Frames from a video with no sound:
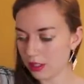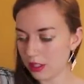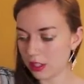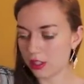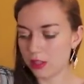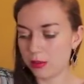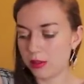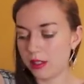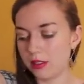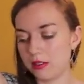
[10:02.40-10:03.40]
It's good to
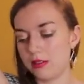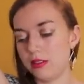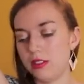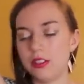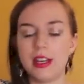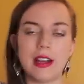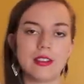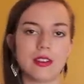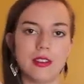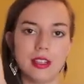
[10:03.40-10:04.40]
put your hand
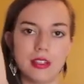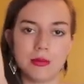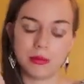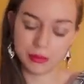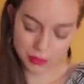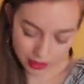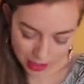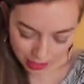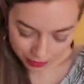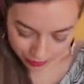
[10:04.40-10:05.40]
on it and
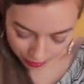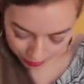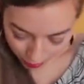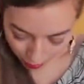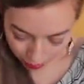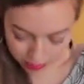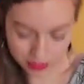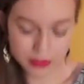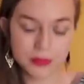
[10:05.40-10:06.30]
have a firm hold.